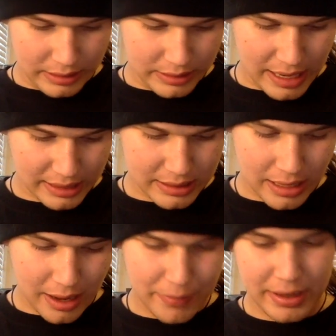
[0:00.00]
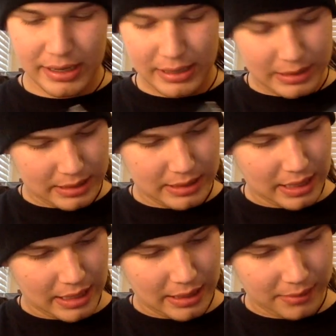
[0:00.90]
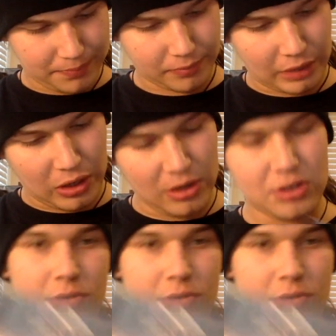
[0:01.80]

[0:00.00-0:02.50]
Next up is uh, Ert